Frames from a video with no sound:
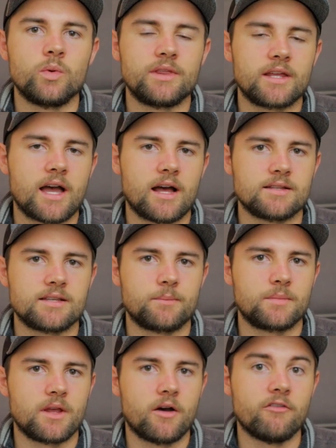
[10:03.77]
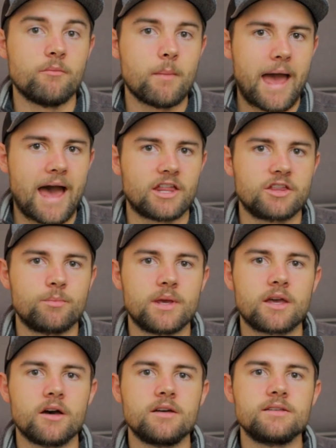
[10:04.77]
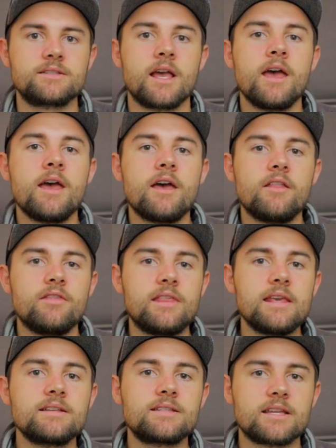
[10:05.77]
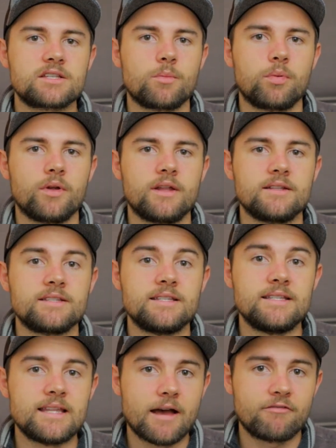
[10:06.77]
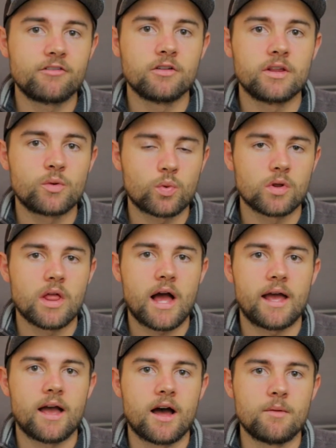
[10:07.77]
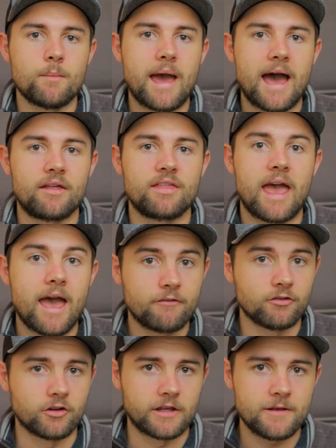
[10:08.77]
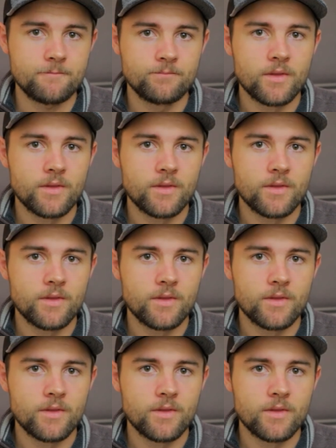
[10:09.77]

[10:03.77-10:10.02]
with the concept of math, because these disciplines definitely rely on math heavily,